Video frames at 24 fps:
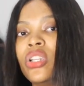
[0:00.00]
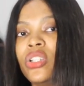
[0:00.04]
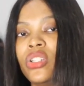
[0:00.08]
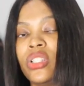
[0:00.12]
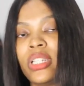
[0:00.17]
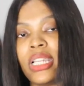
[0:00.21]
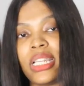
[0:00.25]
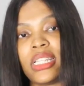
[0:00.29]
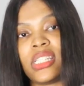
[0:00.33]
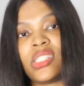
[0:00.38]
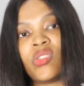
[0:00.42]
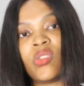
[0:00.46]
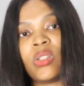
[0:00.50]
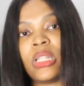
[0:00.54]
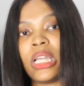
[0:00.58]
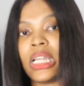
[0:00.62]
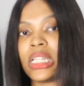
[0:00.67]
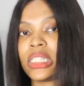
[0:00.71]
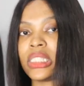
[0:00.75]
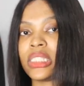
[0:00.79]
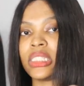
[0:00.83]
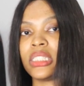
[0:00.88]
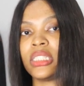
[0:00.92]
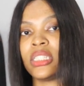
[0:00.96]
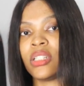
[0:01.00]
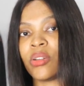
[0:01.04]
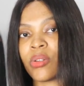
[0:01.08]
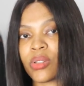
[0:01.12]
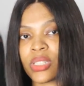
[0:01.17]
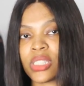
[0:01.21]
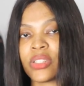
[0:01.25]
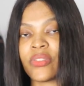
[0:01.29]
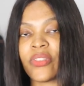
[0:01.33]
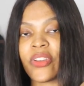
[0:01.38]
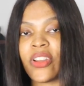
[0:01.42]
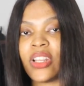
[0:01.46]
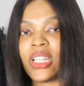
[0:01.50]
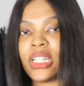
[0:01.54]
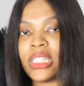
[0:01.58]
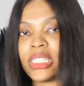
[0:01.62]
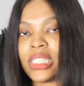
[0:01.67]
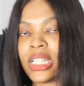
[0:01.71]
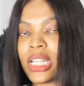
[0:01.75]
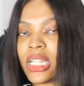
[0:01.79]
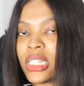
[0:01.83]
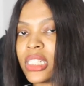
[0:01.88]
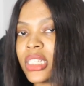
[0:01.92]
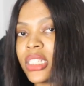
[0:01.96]
You guys know that there was a very
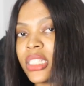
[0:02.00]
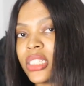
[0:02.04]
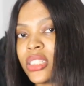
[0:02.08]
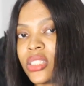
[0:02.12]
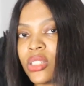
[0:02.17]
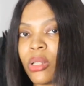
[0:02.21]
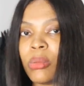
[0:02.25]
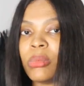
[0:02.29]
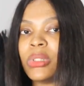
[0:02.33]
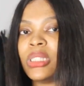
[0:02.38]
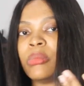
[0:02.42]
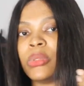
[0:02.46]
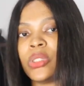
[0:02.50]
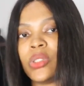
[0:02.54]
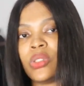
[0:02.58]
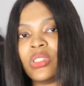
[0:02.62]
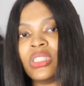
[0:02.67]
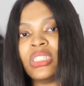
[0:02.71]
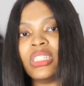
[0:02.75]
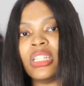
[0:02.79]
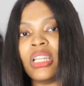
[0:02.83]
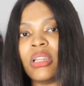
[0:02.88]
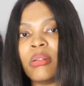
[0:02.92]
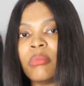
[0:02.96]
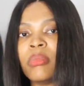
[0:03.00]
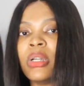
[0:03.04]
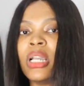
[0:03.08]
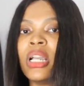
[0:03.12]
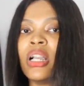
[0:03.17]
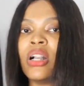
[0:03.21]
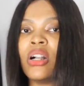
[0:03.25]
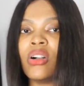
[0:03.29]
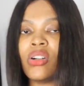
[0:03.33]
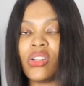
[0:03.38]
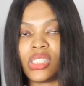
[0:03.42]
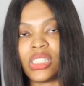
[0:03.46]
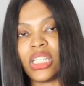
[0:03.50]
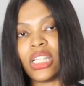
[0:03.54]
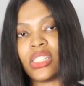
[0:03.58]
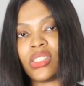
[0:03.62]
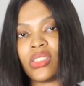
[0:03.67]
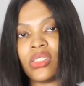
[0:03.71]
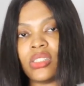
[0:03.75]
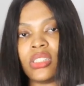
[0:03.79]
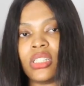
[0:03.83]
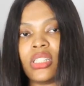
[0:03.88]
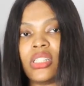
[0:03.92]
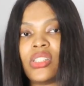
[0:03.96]
heated something between them on
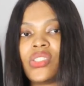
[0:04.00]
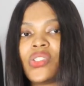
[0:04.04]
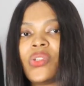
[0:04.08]
Saturday.